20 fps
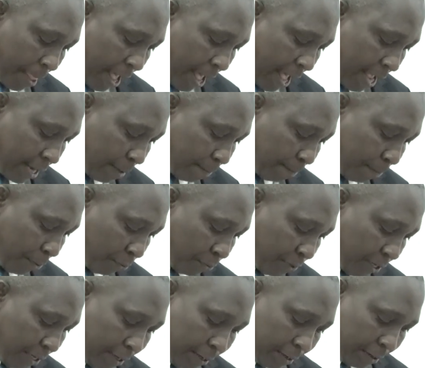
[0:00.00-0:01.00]
and the
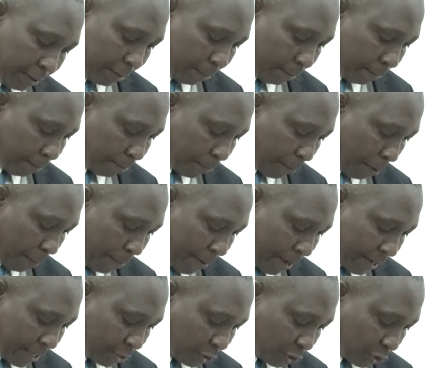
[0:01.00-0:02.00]
building
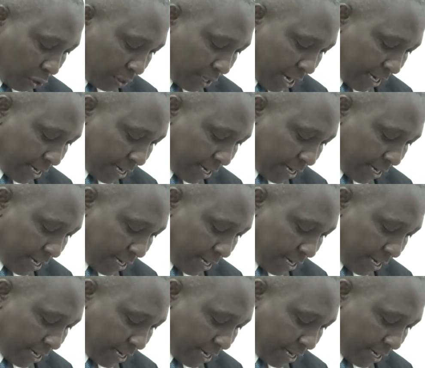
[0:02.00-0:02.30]
proper, the shop